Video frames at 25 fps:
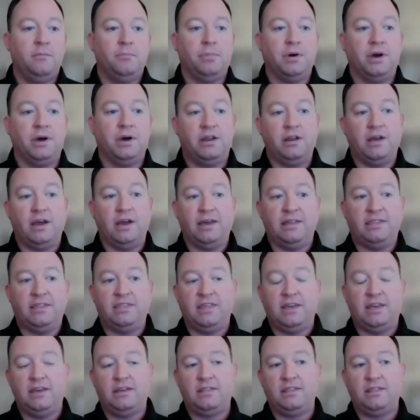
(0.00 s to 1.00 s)
But I
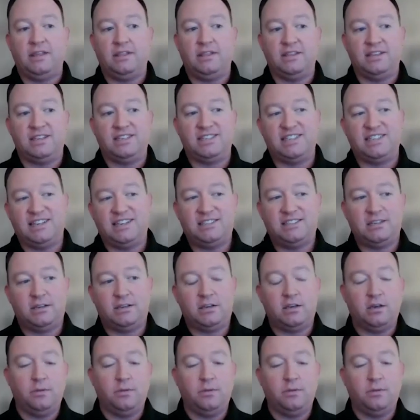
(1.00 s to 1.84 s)
think that the sense of